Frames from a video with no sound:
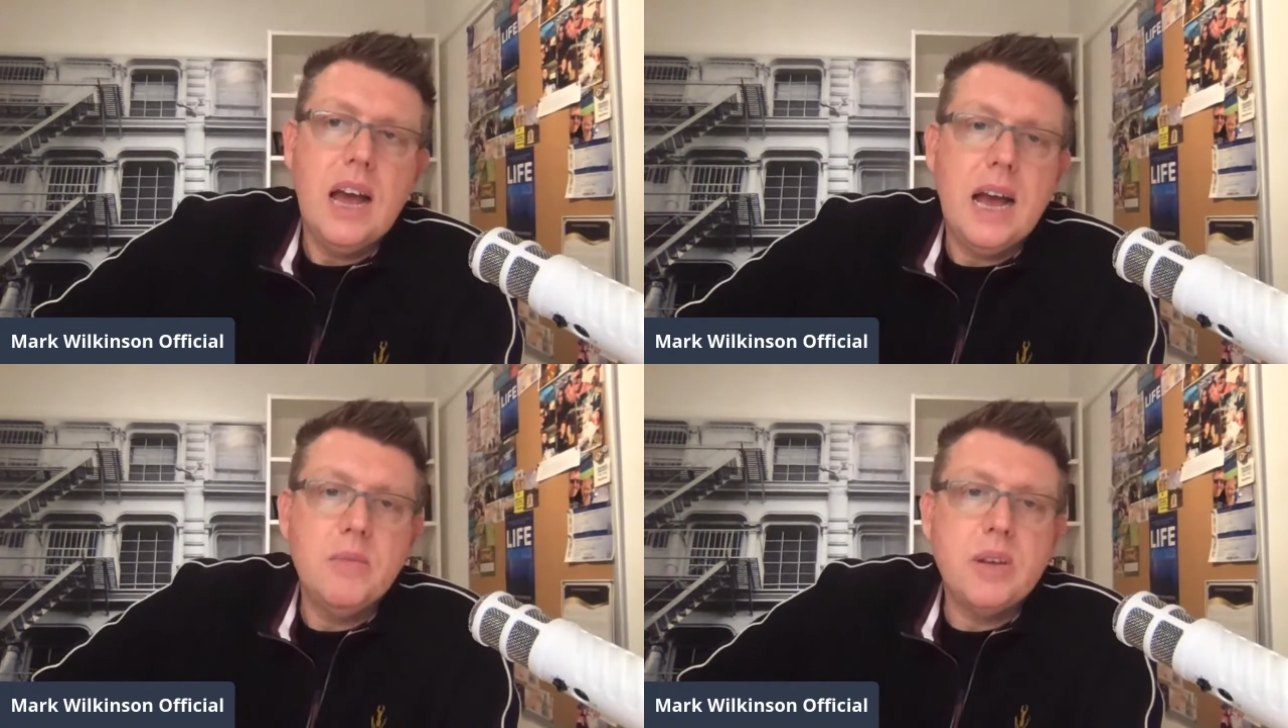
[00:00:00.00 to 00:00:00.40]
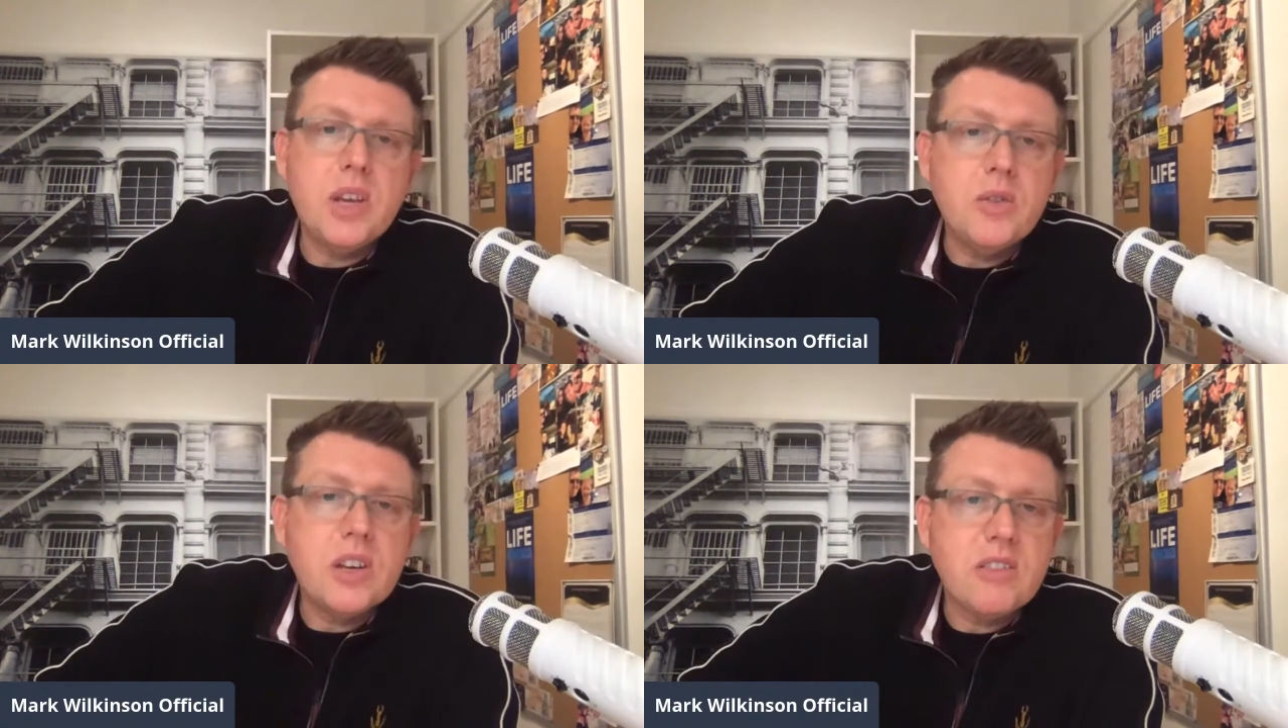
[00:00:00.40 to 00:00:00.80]
But
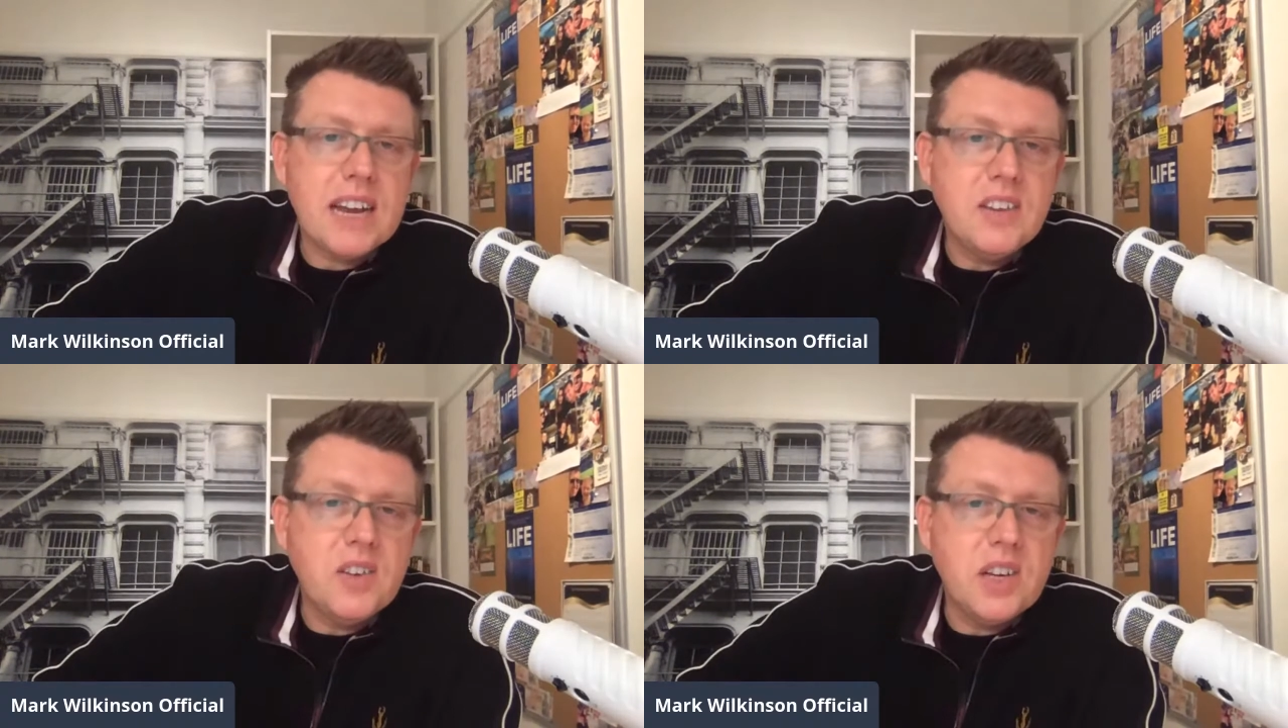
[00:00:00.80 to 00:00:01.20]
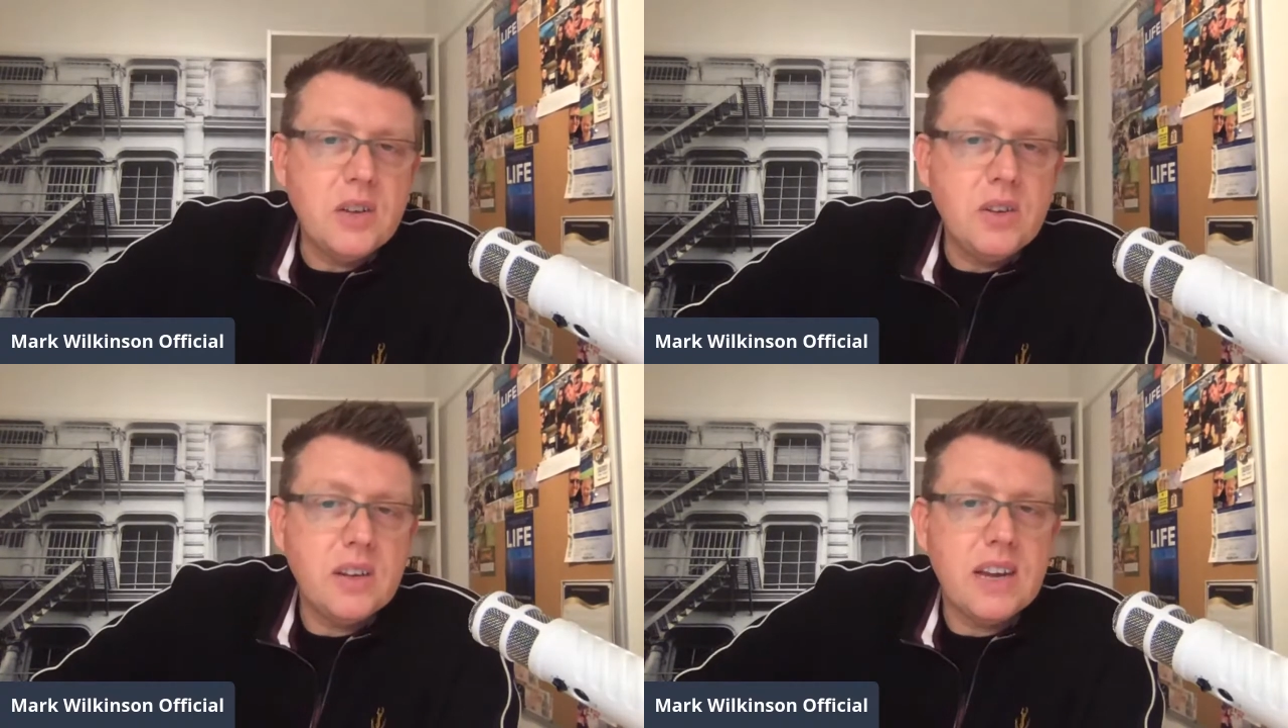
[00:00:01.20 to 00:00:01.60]
using
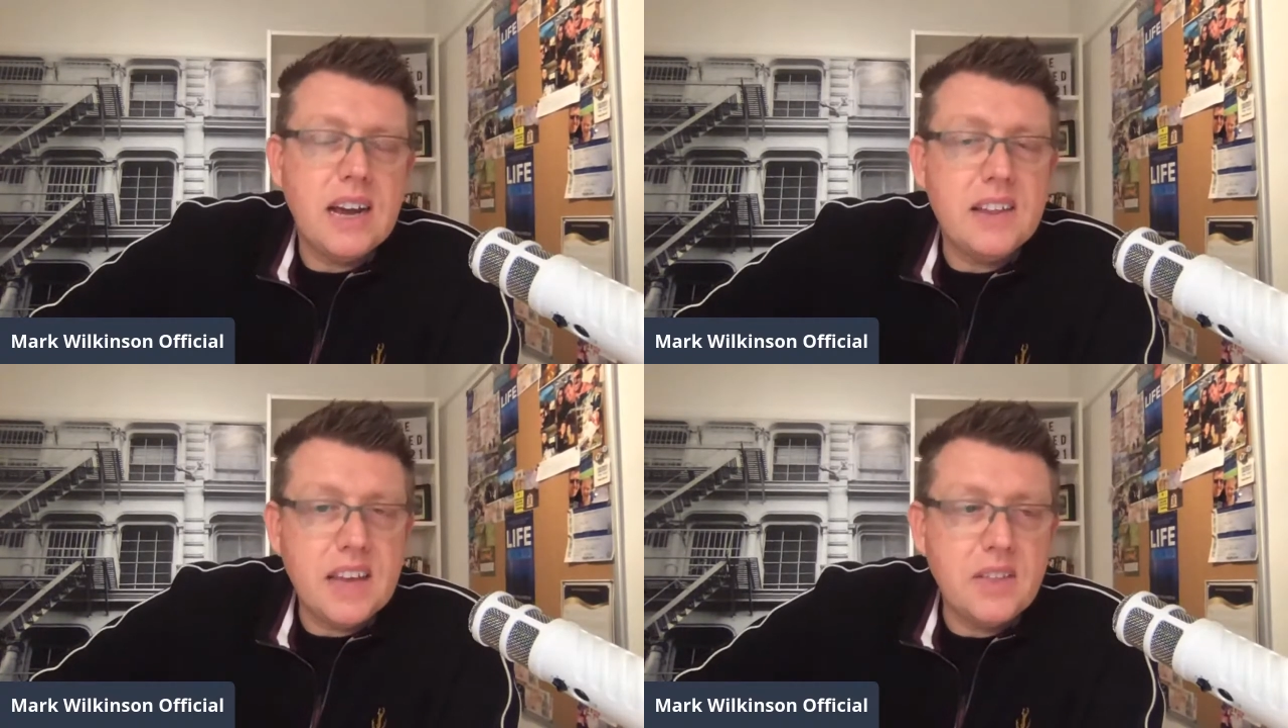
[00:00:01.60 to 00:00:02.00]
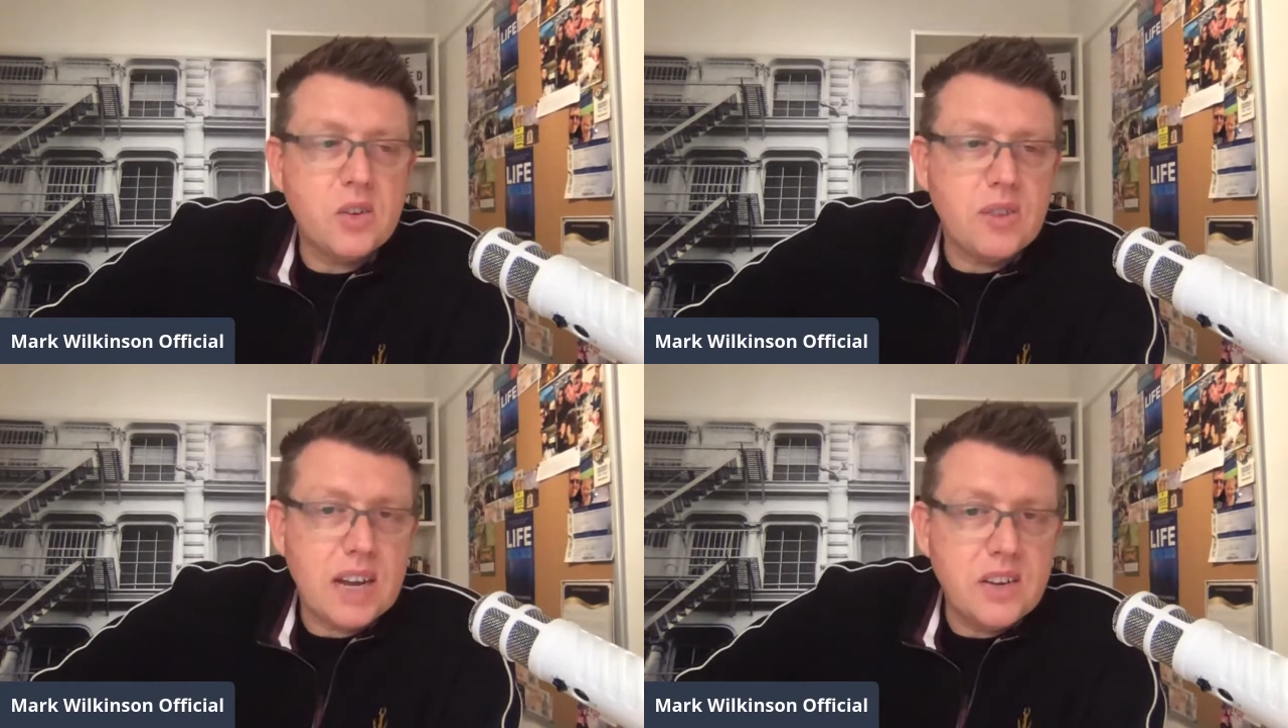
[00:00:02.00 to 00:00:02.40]
gratitude and the other
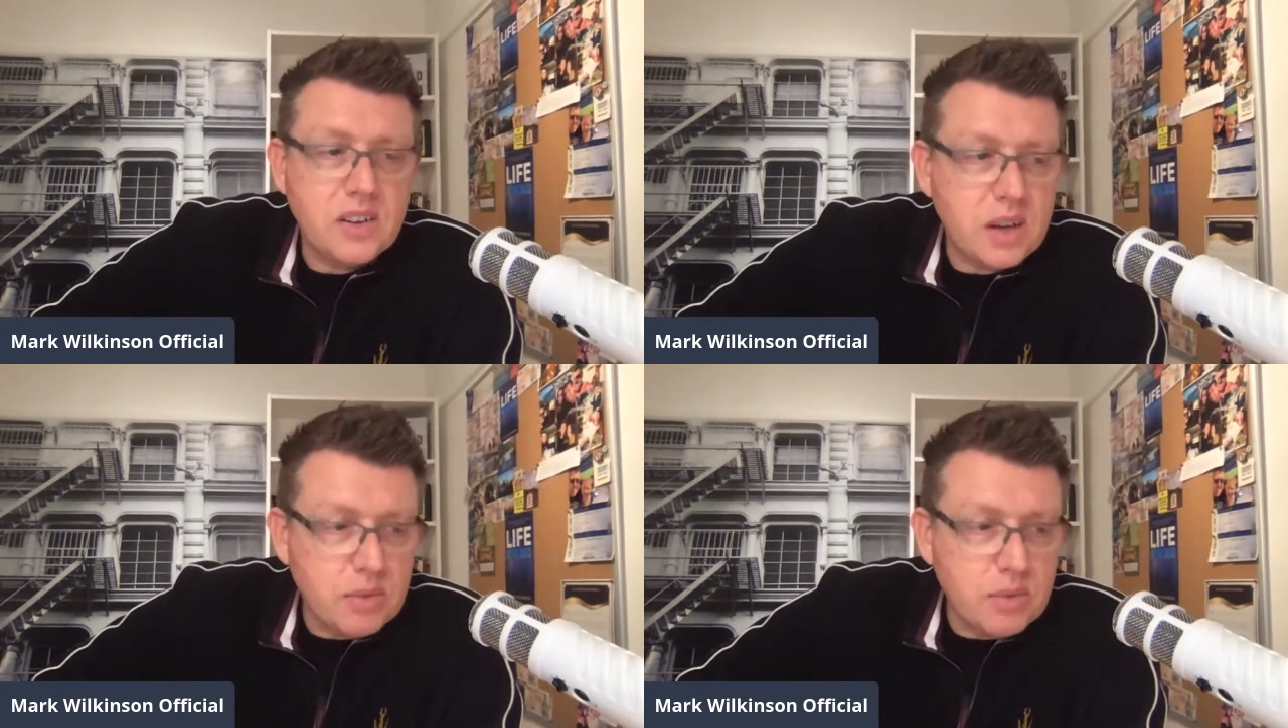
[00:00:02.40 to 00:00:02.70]
strategies